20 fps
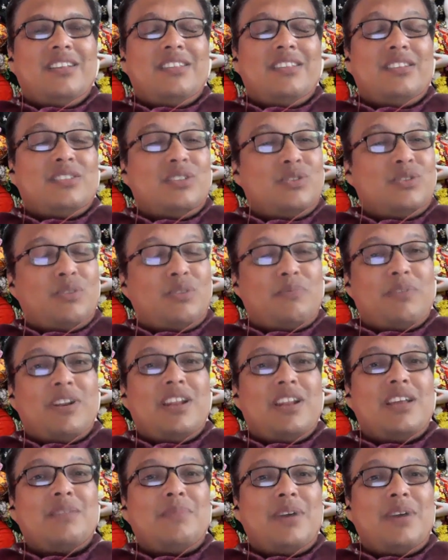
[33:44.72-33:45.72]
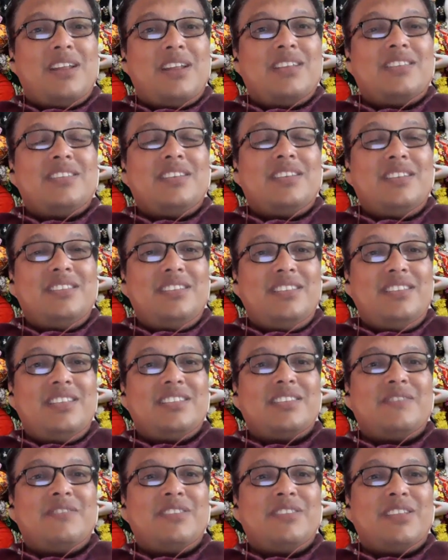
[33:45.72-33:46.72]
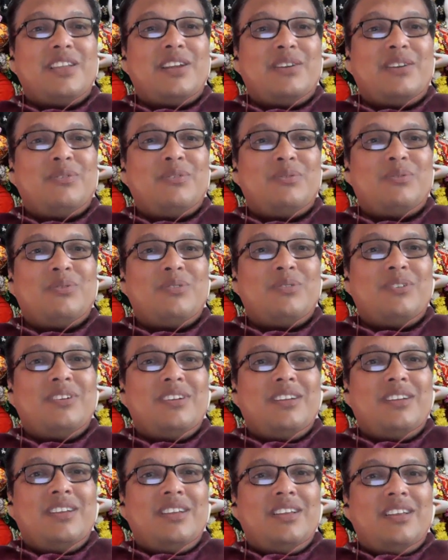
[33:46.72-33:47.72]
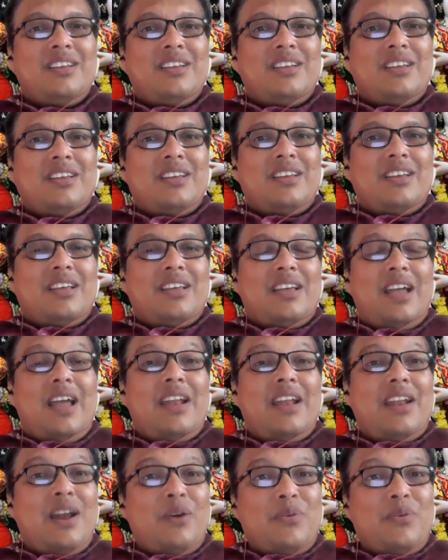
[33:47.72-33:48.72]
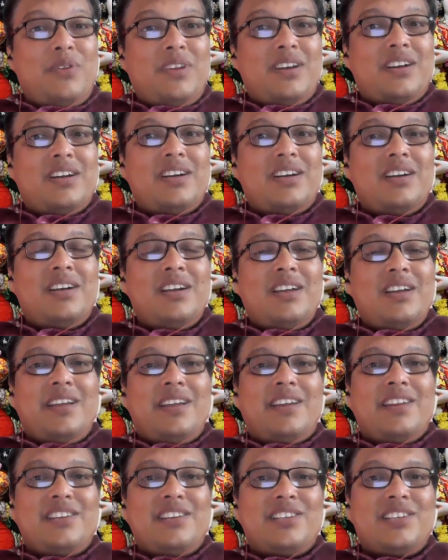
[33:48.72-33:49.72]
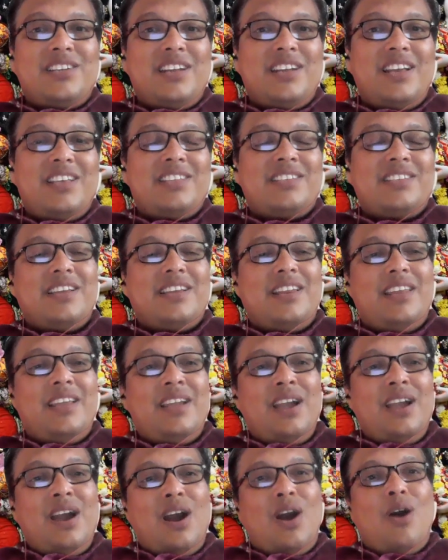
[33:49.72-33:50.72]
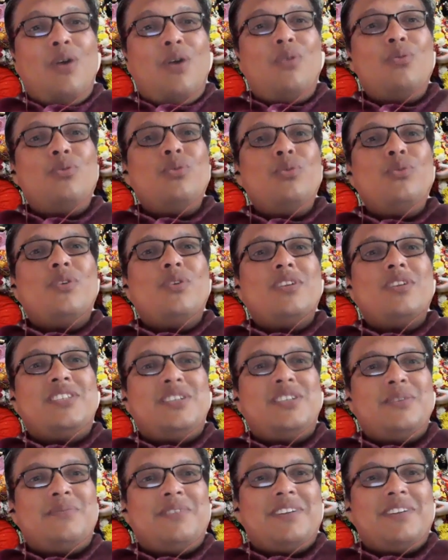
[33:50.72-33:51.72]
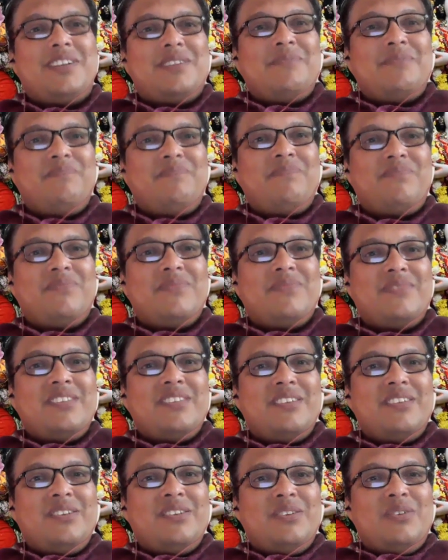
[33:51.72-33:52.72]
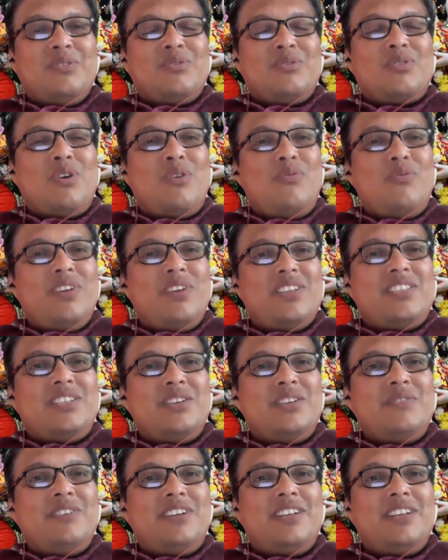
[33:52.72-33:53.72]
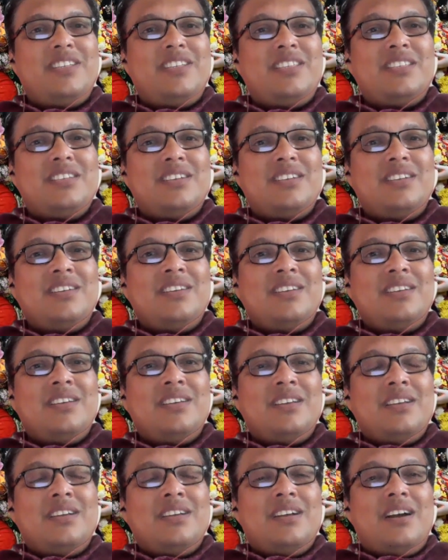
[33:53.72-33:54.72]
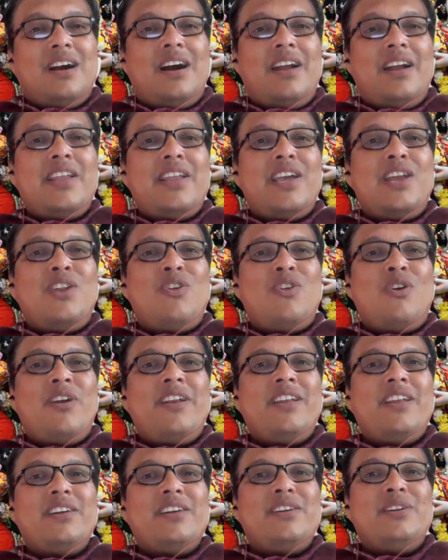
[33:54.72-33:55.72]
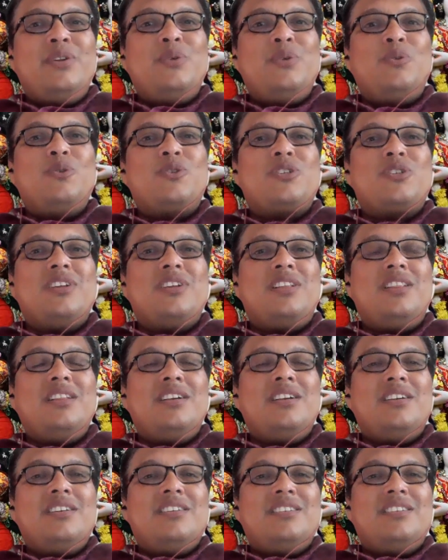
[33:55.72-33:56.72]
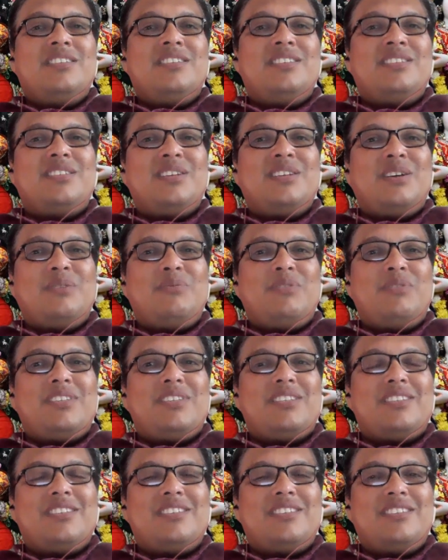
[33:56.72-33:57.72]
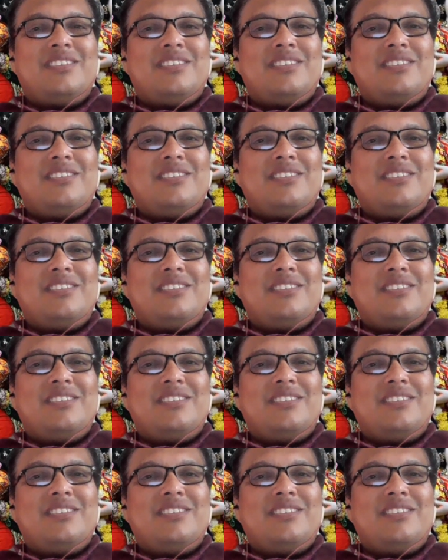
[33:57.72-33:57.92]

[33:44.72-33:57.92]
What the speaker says: This is what Prahlad Maharaj says in the 7th canto. And now here, Krishna is telling, how do you achieve it? So how we achieve it is unalloyed devotional service.